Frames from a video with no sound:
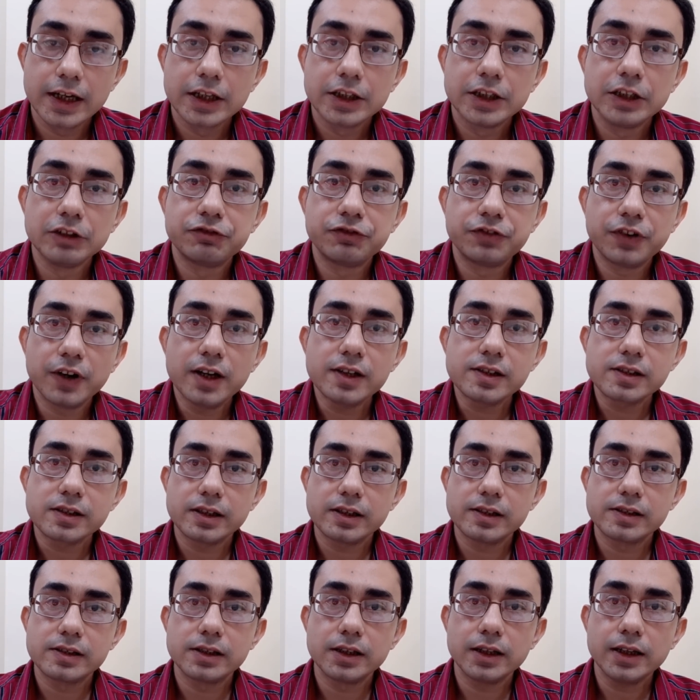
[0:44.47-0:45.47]
The first
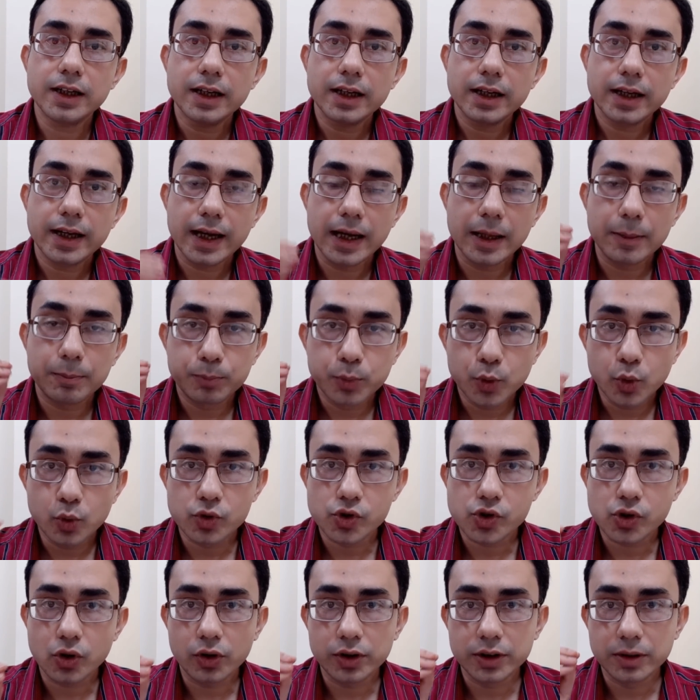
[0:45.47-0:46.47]
is the
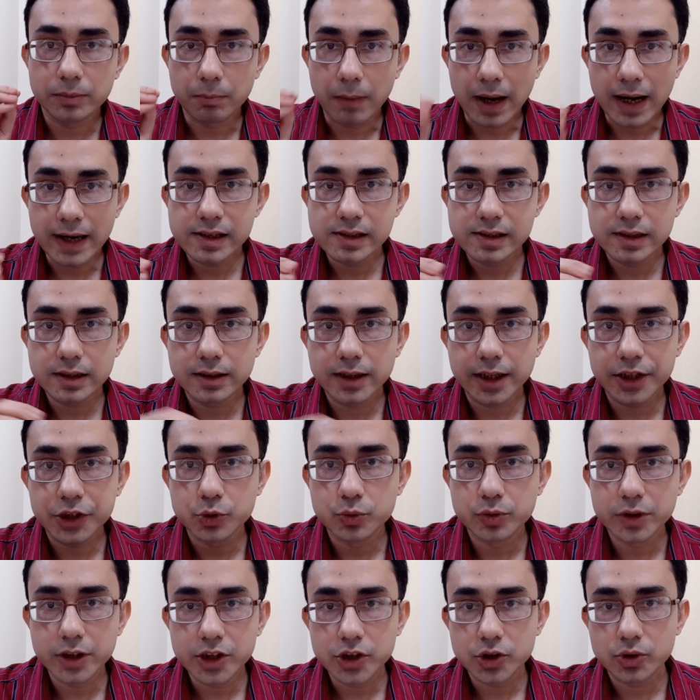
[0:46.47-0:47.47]
approach or the mindset that
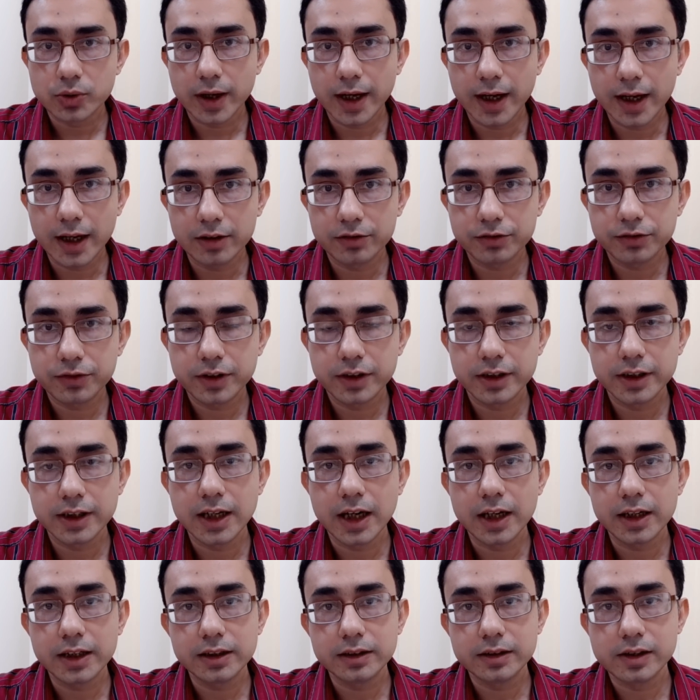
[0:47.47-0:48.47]
you need to have
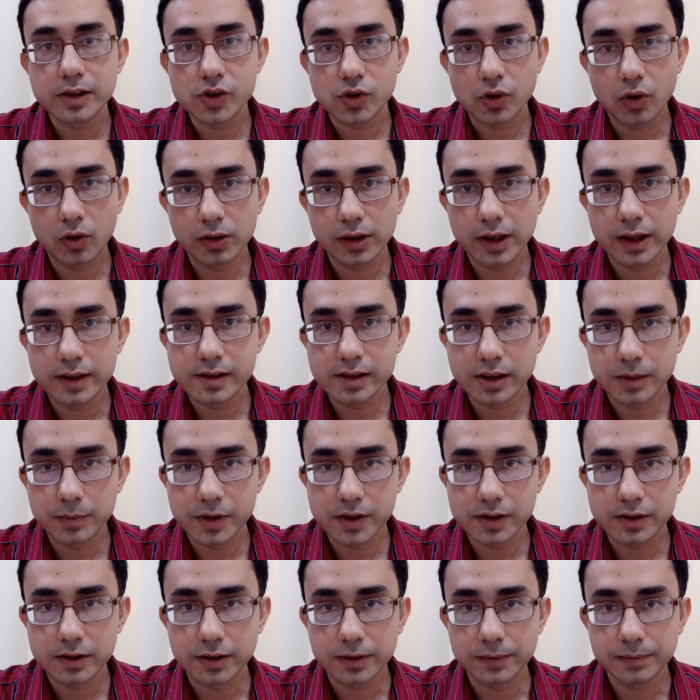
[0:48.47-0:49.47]
regarding this online
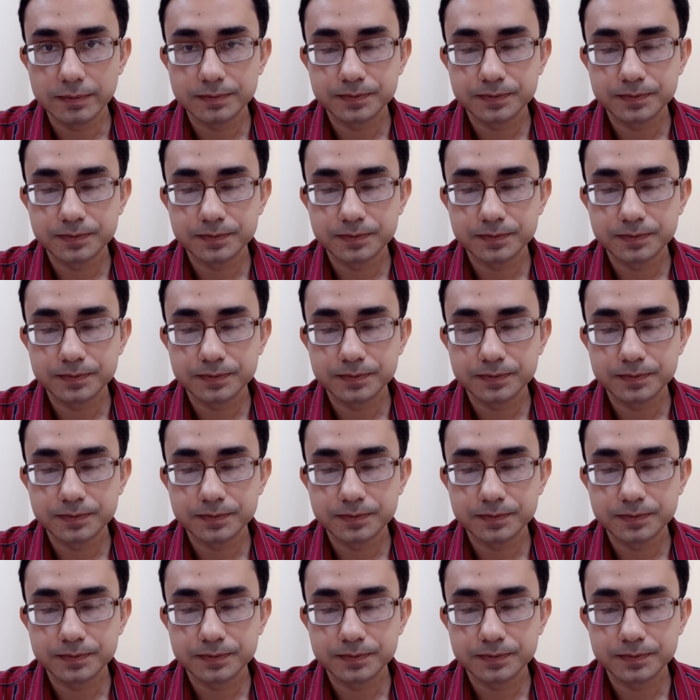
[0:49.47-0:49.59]
semester.